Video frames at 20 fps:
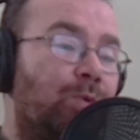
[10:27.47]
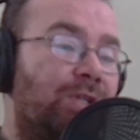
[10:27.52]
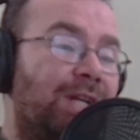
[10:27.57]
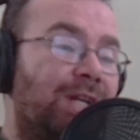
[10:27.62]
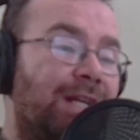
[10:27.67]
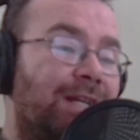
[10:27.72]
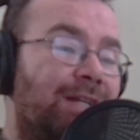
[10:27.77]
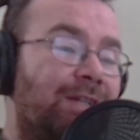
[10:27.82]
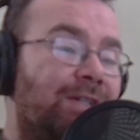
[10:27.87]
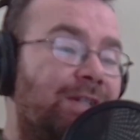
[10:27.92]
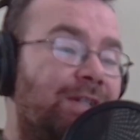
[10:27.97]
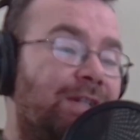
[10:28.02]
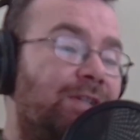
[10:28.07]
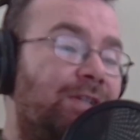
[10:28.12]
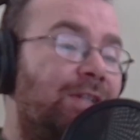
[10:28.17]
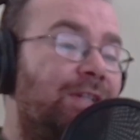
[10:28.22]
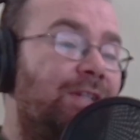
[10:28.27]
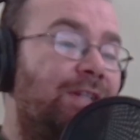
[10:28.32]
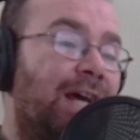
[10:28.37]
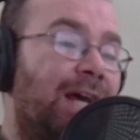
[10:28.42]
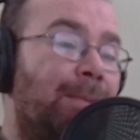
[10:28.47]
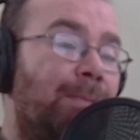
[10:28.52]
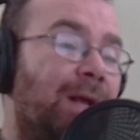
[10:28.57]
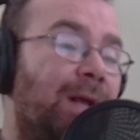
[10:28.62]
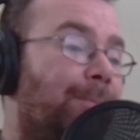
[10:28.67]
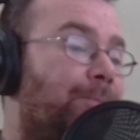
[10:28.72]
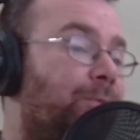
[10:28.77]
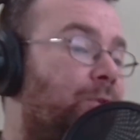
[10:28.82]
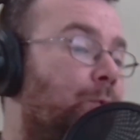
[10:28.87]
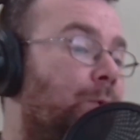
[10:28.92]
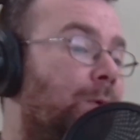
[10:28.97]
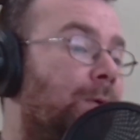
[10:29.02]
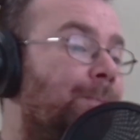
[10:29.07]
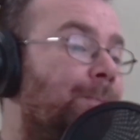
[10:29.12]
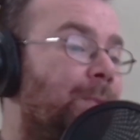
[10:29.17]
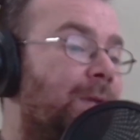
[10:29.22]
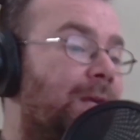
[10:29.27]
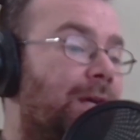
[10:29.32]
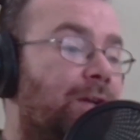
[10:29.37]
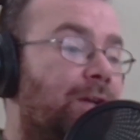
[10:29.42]
like a 60s time capsule
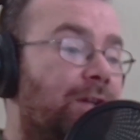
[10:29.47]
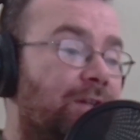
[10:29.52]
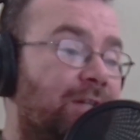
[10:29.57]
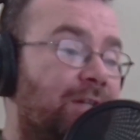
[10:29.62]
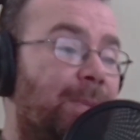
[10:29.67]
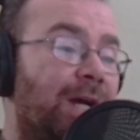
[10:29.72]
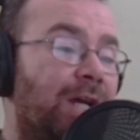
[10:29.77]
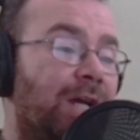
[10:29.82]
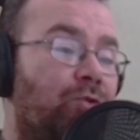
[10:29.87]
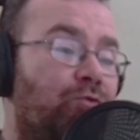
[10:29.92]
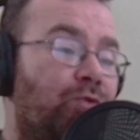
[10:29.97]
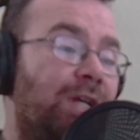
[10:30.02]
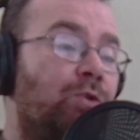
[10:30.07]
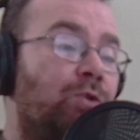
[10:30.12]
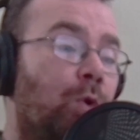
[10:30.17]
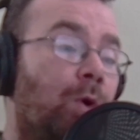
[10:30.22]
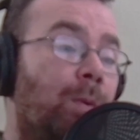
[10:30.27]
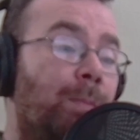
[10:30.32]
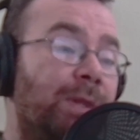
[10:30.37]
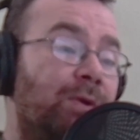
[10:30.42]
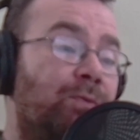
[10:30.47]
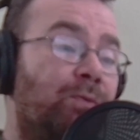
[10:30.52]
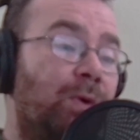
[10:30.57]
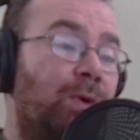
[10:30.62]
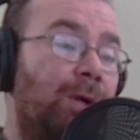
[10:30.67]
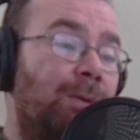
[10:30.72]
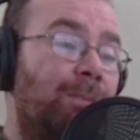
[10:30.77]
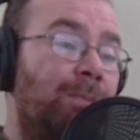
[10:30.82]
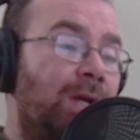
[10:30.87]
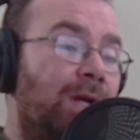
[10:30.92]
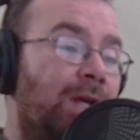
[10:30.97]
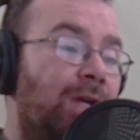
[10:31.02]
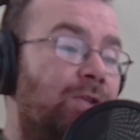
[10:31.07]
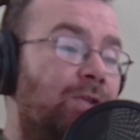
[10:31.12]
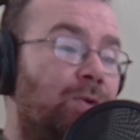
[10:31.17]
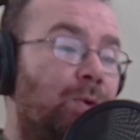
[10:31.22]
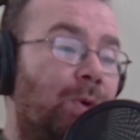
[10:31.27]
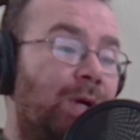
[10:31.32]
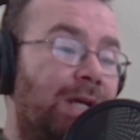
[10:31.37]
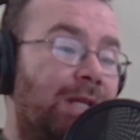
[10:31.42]
and inspired Rick's home in the film.
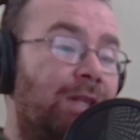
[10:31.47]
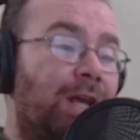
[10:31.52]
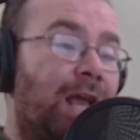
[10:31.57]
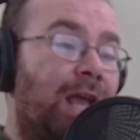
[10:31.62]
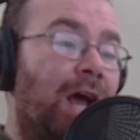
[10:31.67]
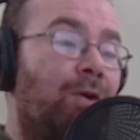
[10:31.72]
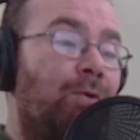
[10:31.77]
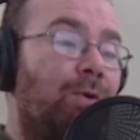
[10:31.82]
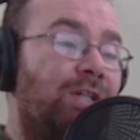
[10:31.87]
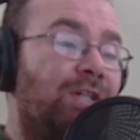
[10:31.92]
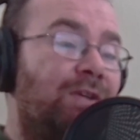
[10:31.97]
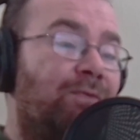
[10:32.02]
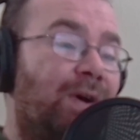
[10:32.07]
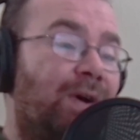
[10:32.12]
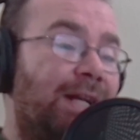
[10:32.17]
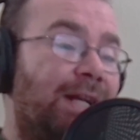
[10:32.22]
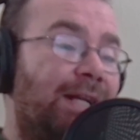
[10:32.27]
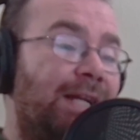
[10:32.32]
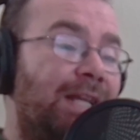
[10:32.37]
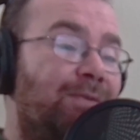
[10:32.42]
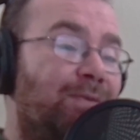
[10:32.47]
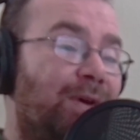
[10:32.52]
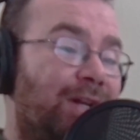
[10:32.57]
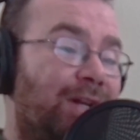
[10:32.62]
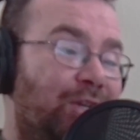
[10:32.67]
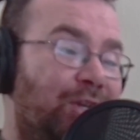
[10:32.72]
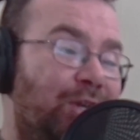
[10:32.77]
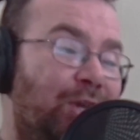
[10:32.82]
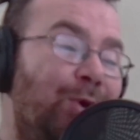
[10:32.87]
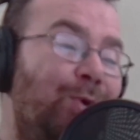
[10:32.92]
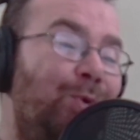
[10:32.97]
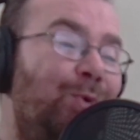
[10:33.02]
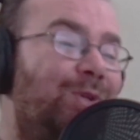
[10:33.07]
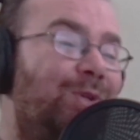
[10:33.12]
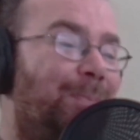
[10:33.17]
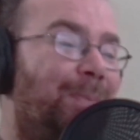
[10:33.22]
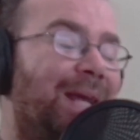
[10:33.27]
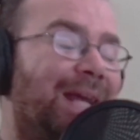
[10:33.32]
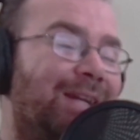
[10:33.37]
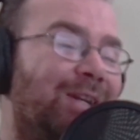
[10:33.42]
So in the garage, Van Cleef had a
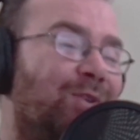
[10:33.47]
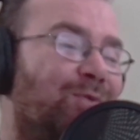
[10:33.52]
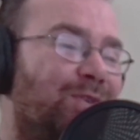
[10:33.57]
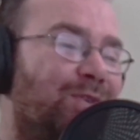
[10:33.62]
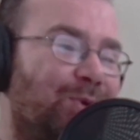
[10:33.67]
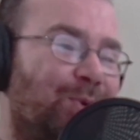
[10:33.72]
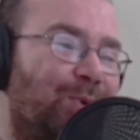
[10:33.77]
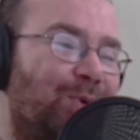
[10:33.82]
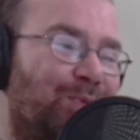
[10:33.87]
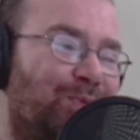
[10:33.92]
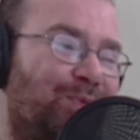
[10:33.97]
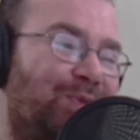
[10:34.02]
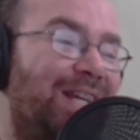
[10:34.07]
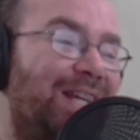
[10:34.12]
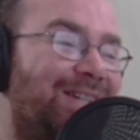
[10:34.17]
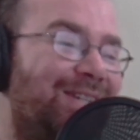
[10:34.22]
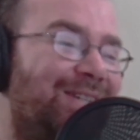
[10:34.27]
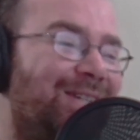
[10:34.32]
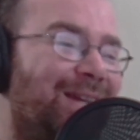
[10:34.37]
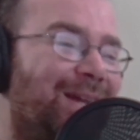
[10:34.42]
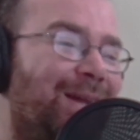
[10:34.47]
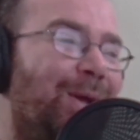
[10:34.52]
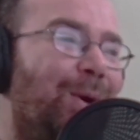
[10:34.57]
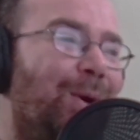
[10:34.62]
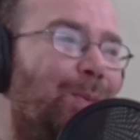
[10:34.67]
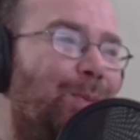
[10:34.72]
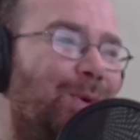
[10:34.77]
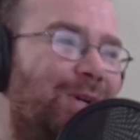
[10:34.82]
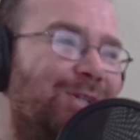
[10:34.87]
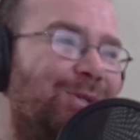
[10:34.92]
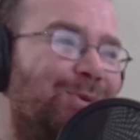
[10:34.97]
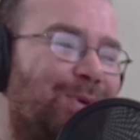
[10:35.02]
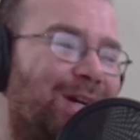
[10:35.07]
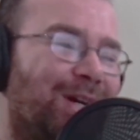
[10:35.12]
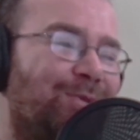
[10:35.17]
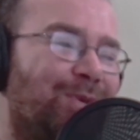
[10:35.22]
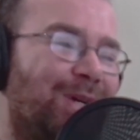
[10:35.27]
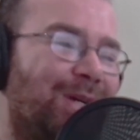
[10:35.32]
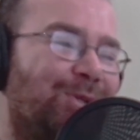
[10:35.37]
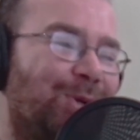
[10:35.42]
huge painting of his own face, which is why
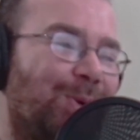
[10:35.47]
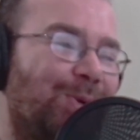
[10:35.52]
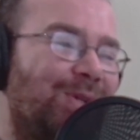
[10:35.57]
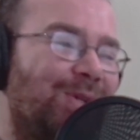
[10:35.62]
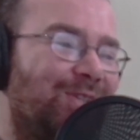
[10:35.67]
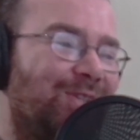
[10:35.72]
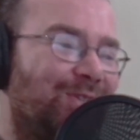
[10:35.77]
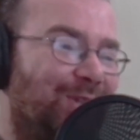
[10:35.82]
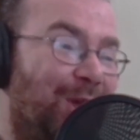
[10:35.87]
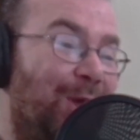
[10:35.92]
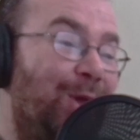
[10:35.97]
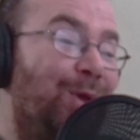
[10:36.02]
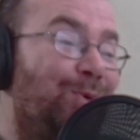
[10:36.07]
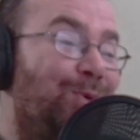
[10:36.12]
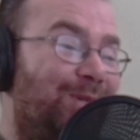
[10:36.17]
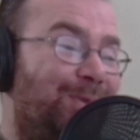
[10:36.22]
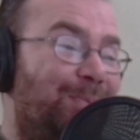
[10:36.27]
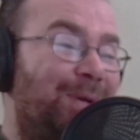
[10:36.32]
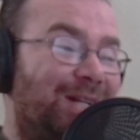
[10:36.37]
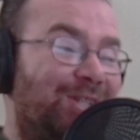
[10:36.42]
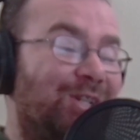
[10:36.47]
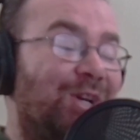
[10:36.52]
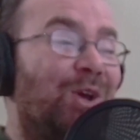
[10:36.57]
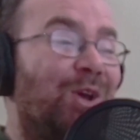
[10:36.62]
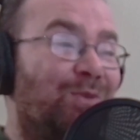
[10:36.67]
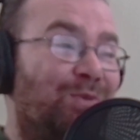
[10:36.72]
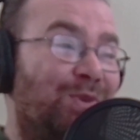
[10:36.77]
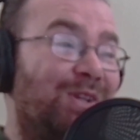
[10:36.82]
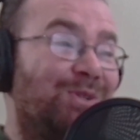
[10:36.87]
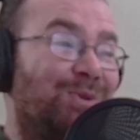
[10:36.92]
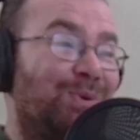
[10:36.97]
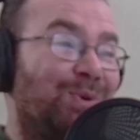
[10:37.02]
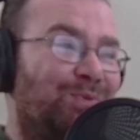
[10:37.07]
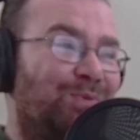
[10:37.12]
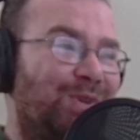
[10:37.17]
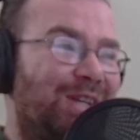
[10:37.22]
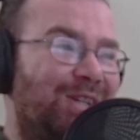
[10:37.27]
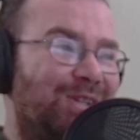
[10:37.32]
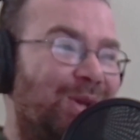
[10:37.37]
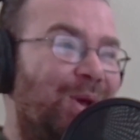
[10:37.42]
Rick Dalton has a huge picture of his own
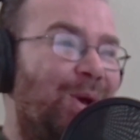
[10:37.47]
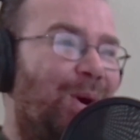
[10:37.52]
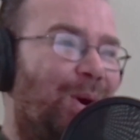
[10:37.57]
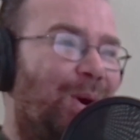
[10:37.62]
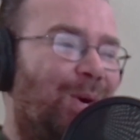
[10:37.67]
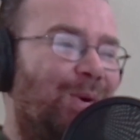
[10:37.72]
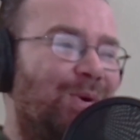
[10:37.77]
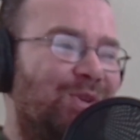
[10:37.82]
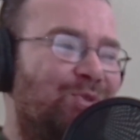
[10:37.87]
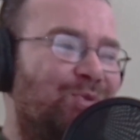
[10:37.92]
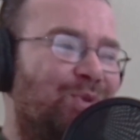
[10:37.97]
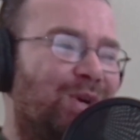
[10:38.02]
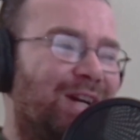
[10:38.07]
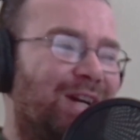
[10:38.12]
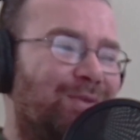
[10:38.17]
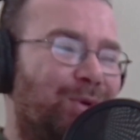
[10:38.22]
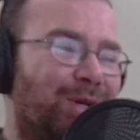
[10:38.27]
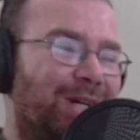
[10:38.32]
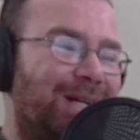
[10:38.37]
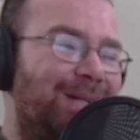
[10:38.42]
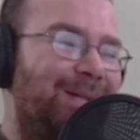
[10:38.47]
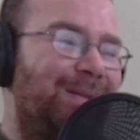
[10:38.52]
face on his driveway.